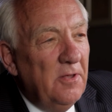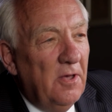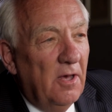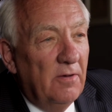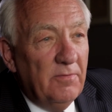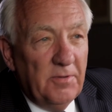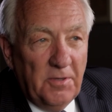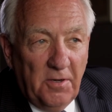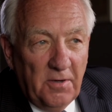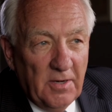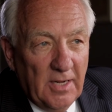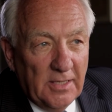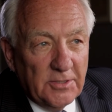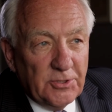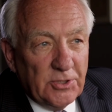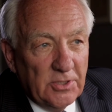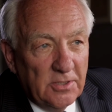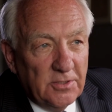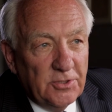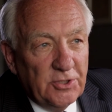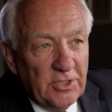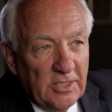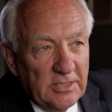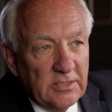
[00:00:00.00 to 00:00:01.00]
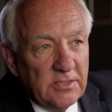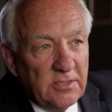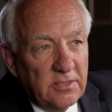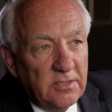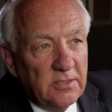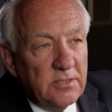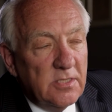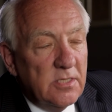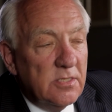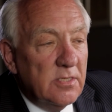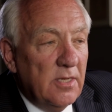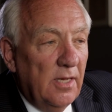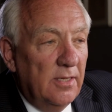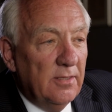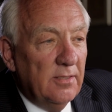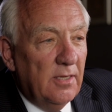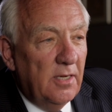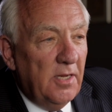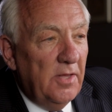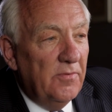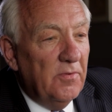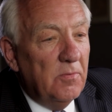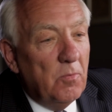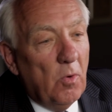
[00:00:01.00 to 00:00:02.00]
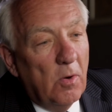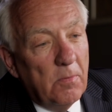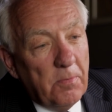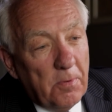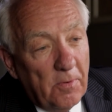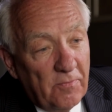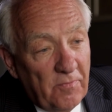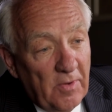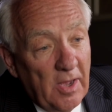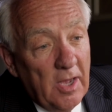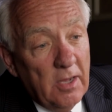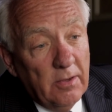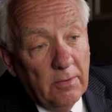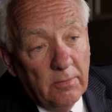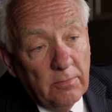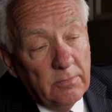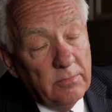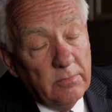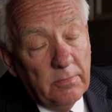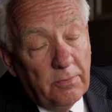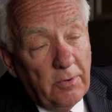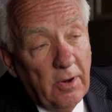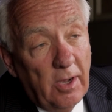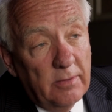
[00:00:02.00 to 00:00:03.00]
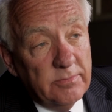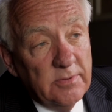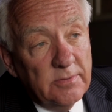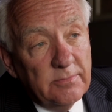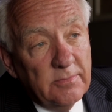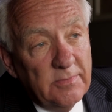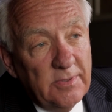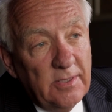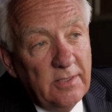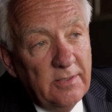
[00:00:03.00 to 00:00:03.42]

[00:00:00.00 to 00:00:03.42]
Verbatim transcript: of international justice and an even more profound problem